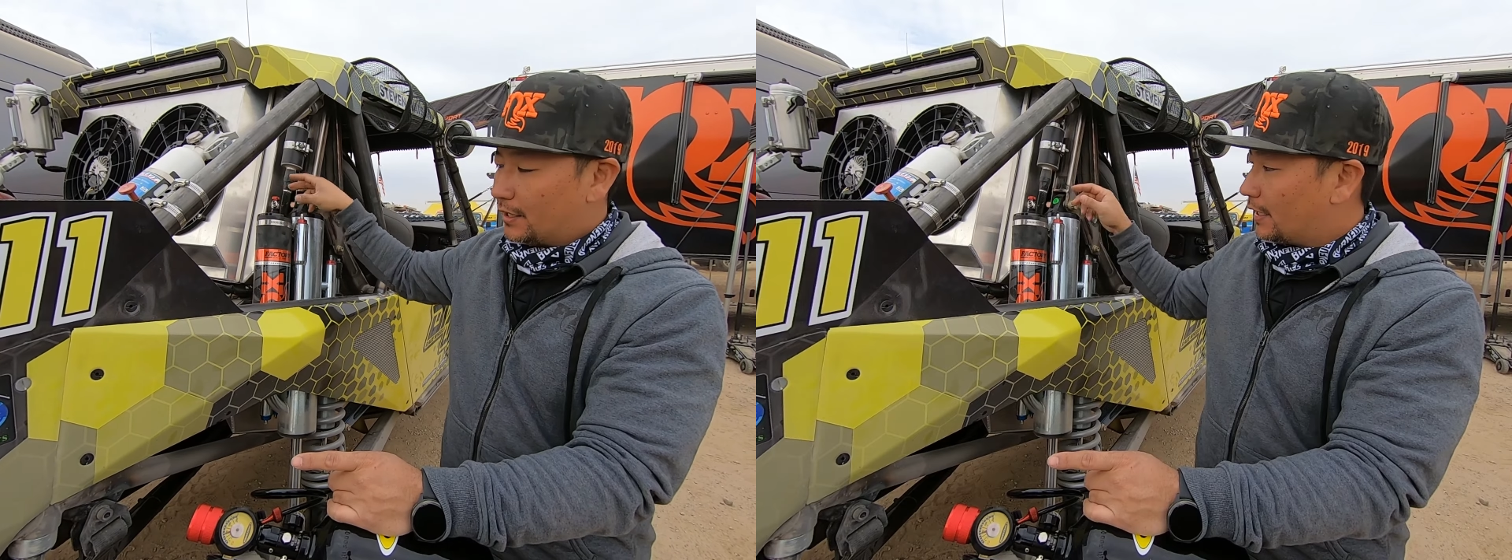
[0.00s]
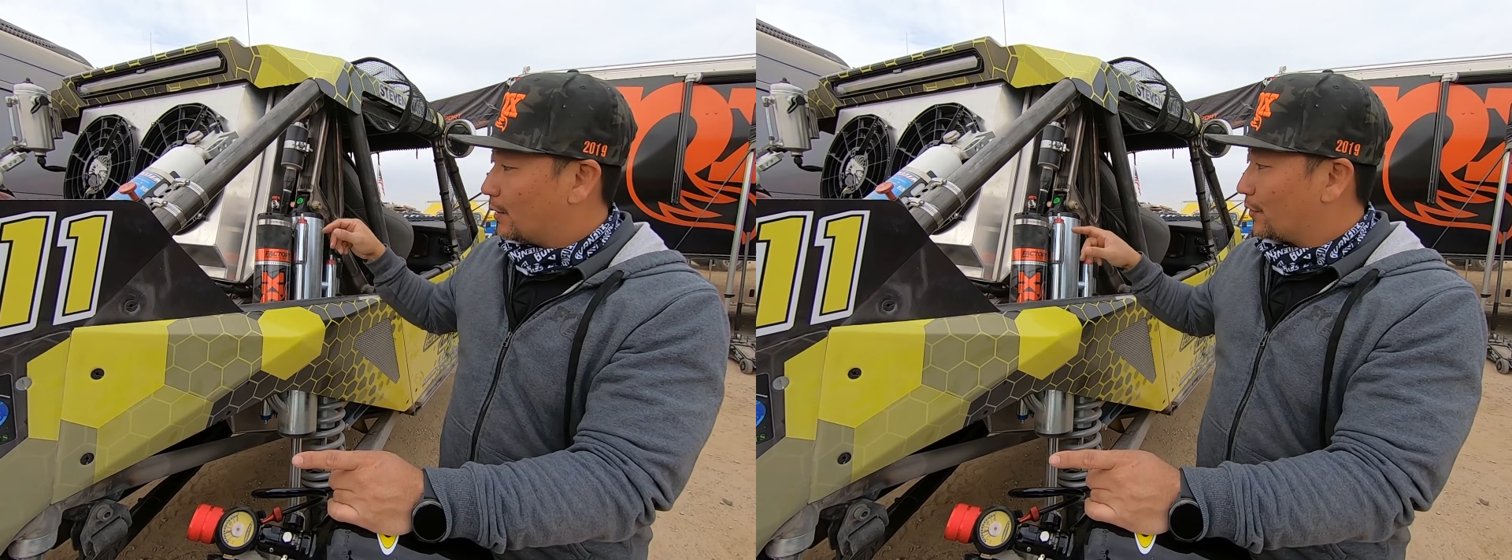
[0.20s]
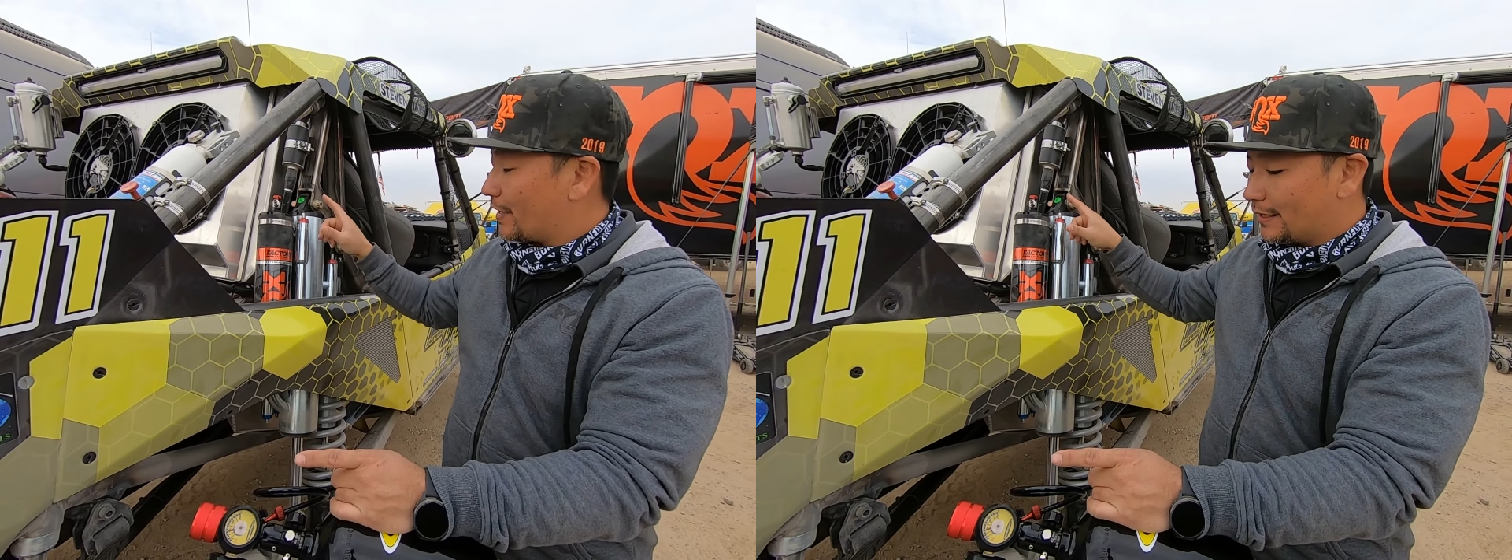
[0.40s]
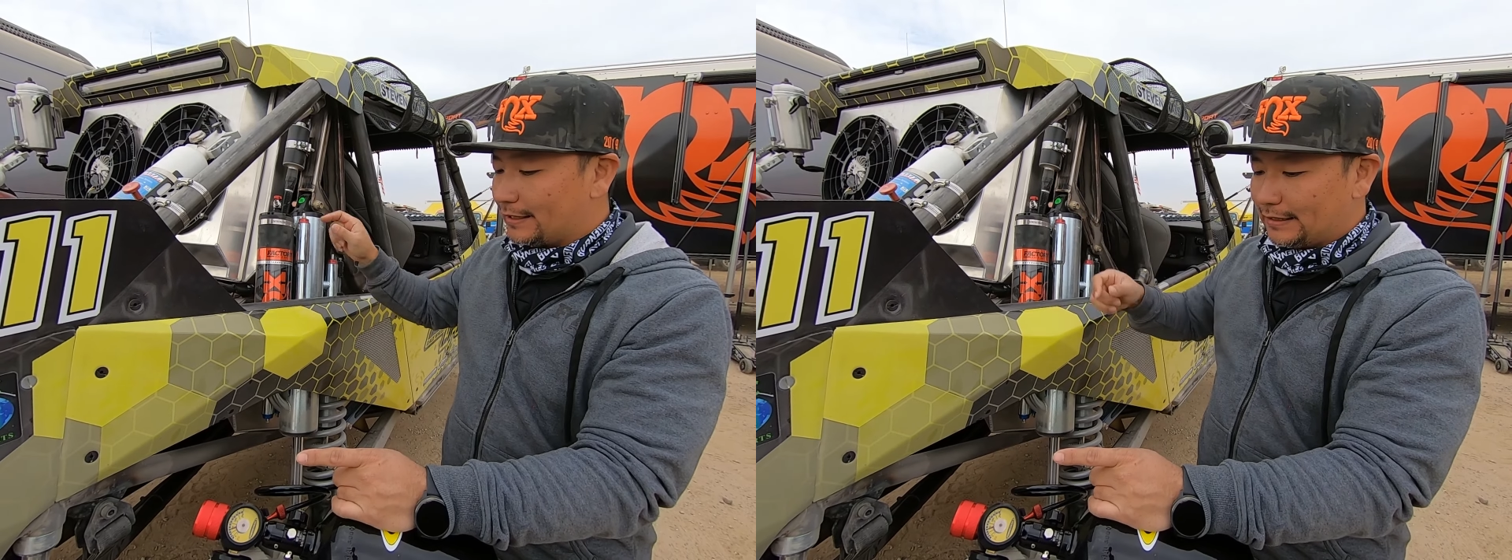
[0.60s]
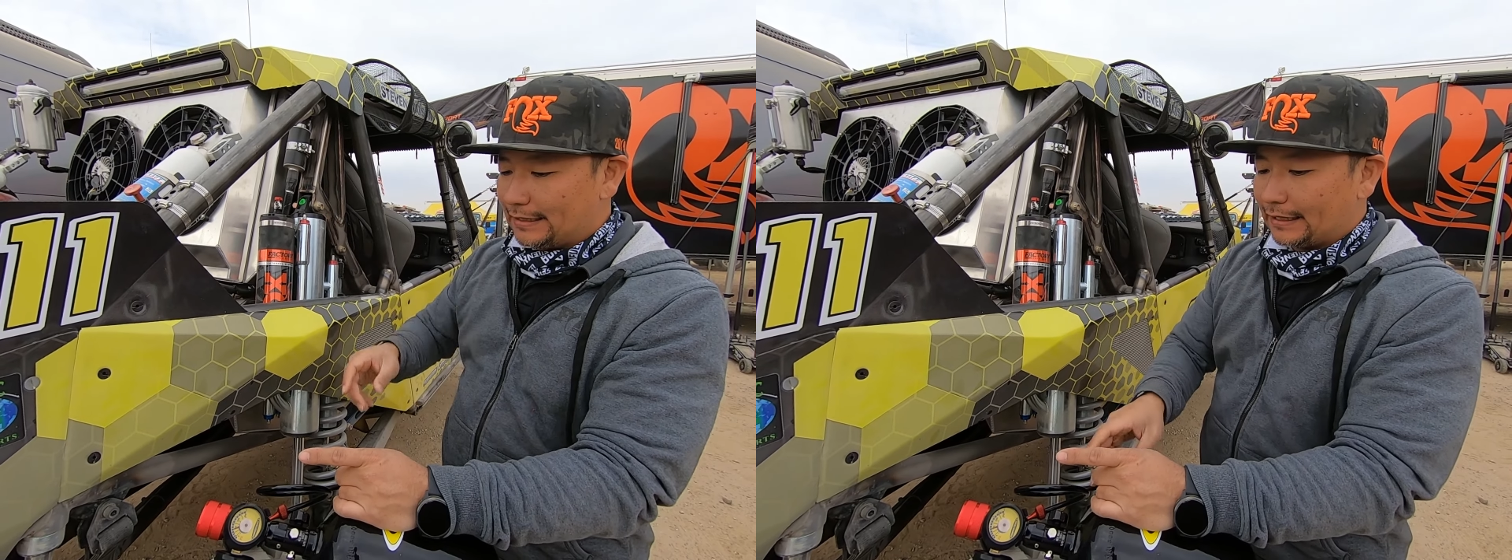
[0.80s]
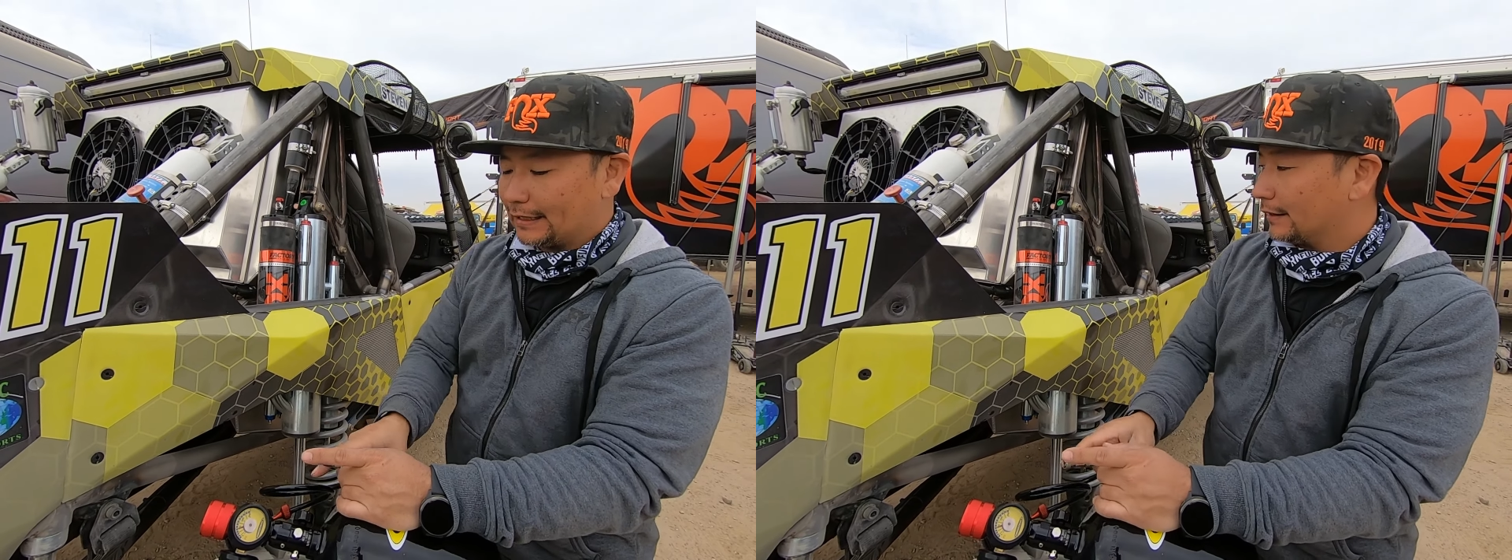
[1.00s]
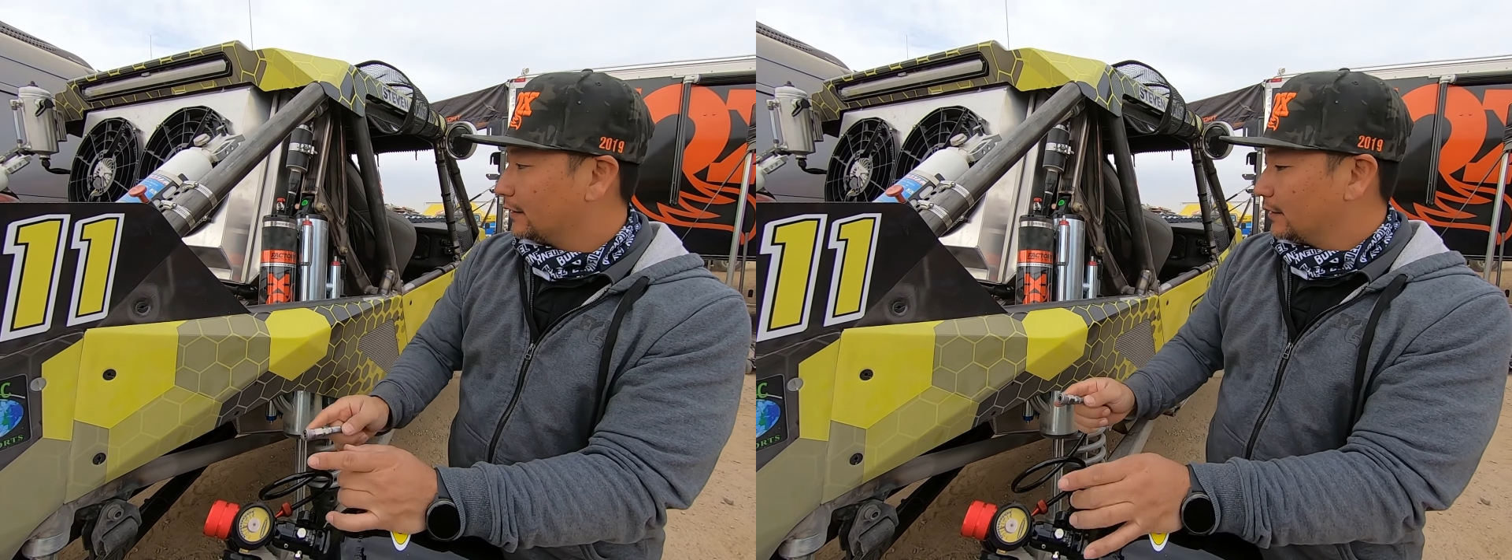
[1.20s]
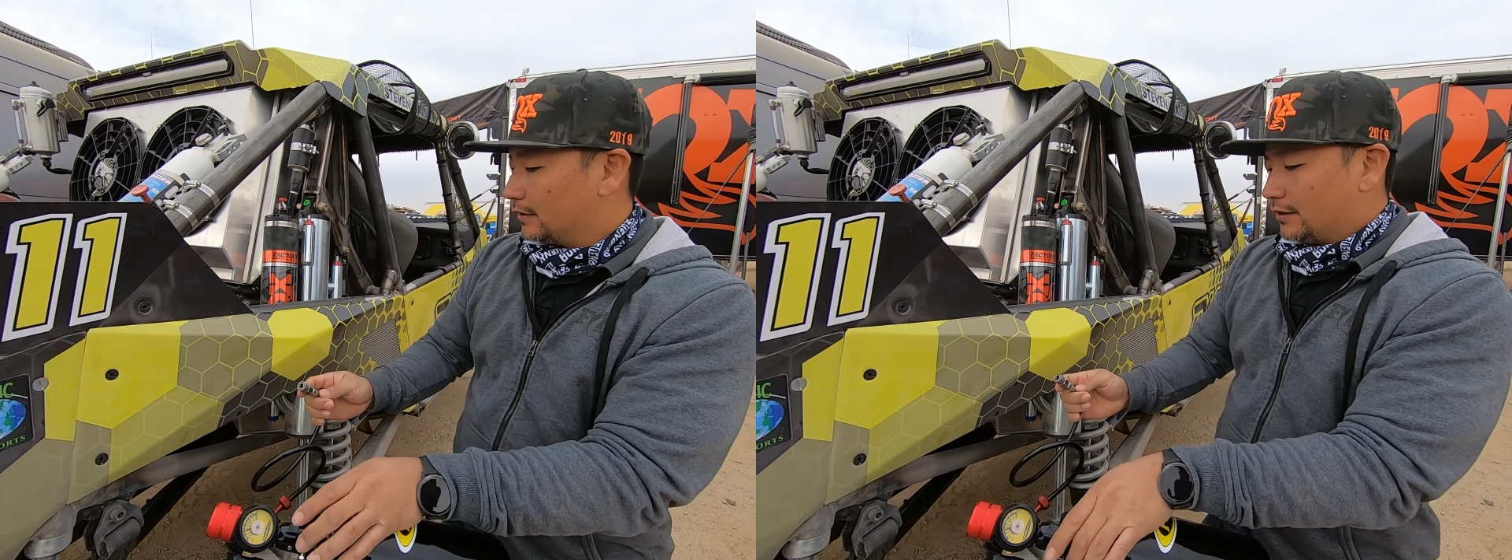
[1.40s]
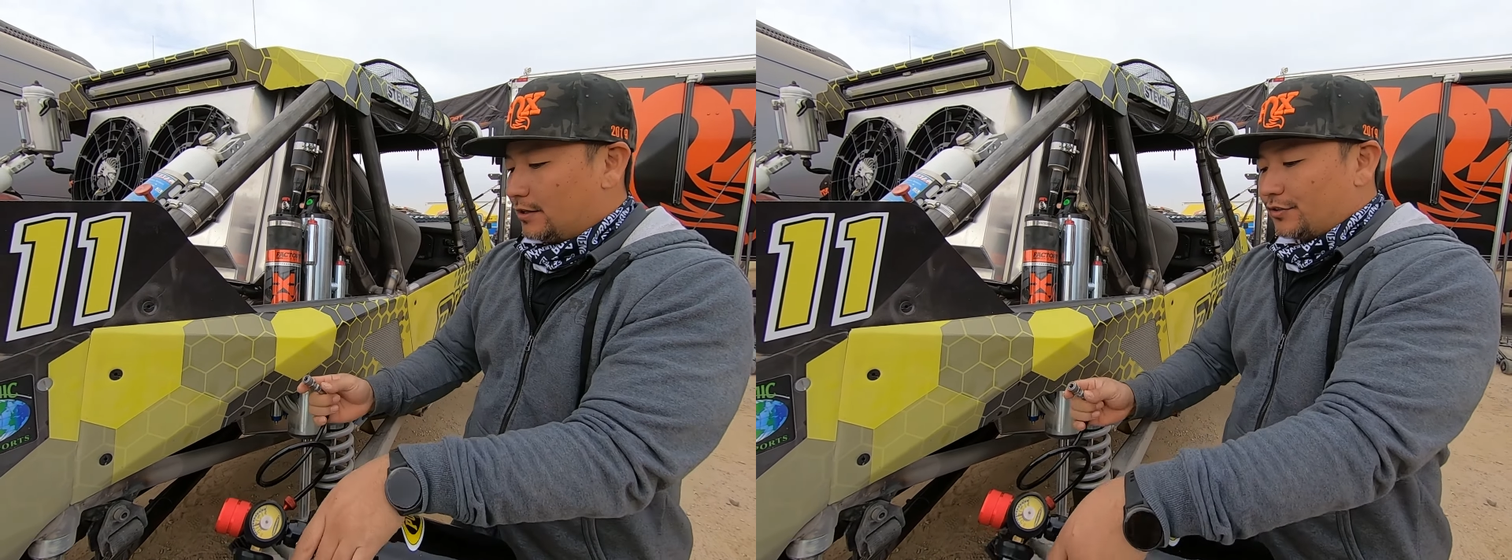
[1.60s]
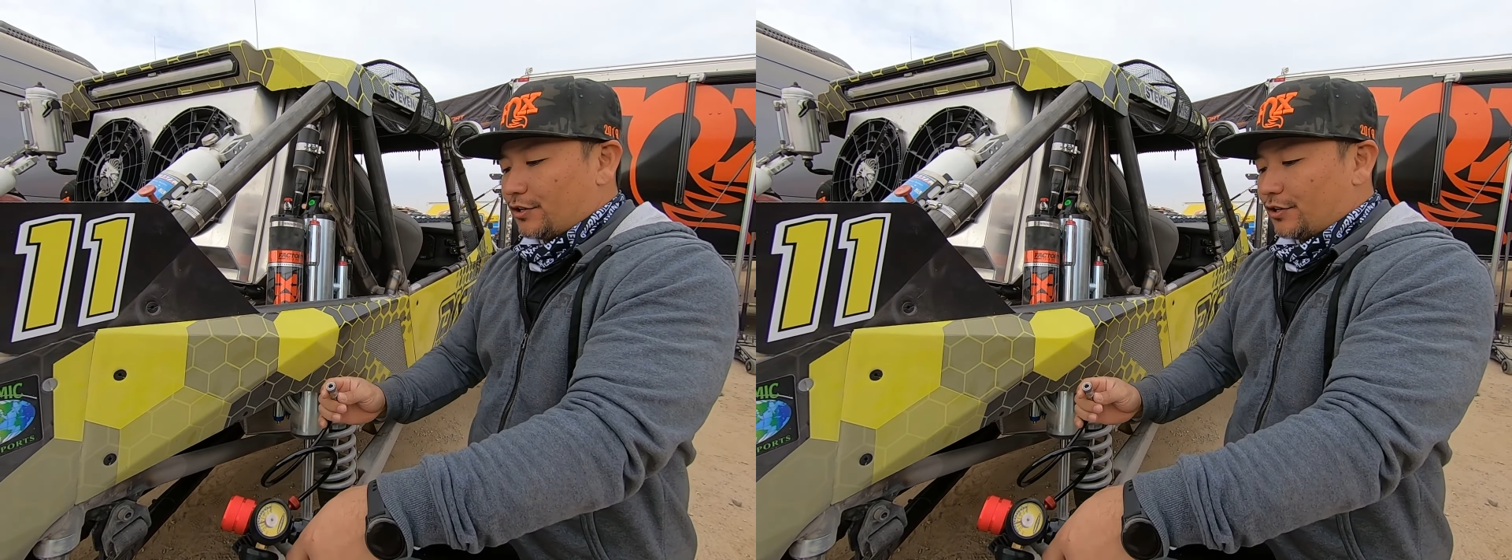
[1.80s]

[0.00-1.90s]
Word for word: uh, without it leaking.